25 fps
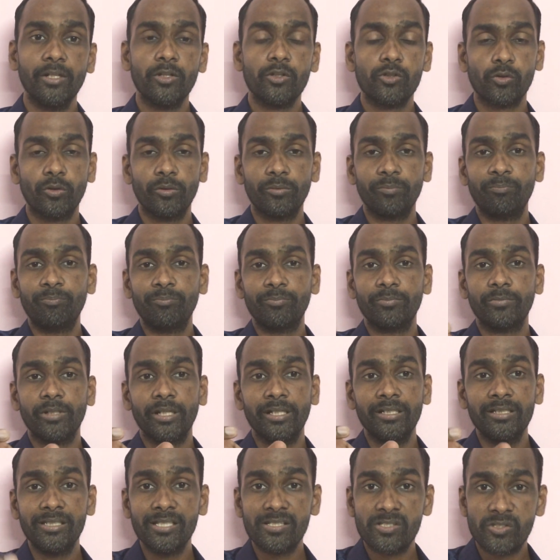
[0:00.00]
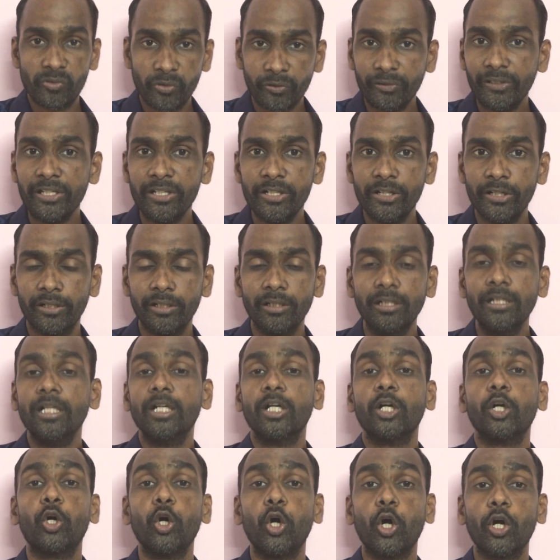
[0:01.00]
So in this 3 year,
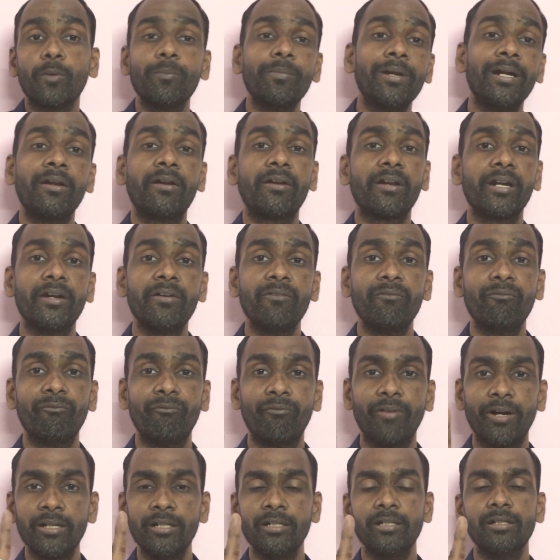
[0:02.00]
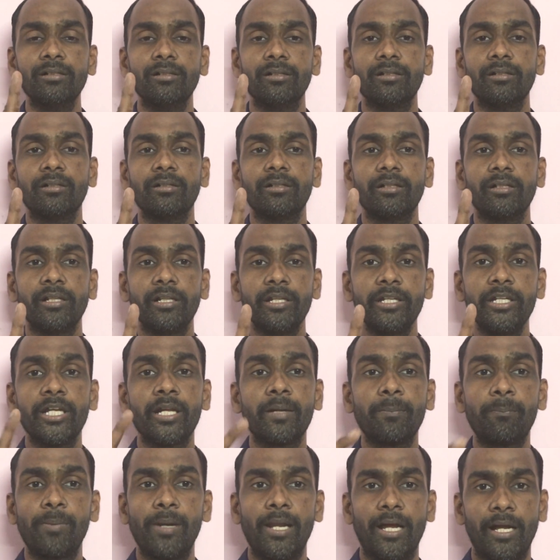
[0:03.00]
government ran 1
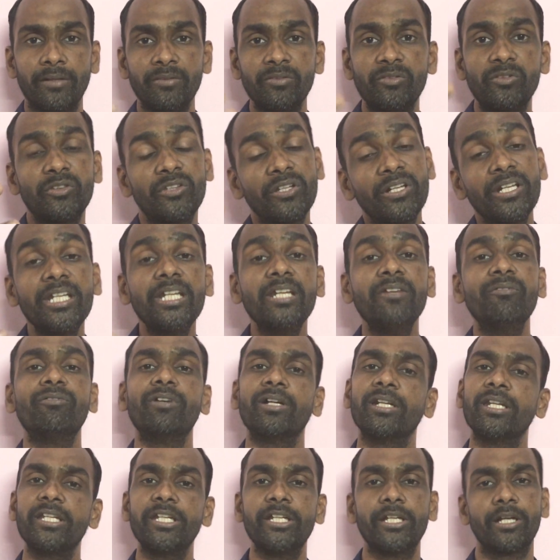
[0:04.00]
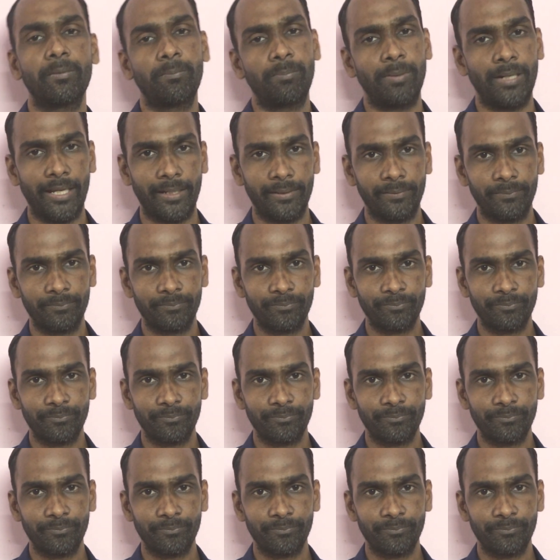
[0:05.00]
year plan, 3 1 year plan.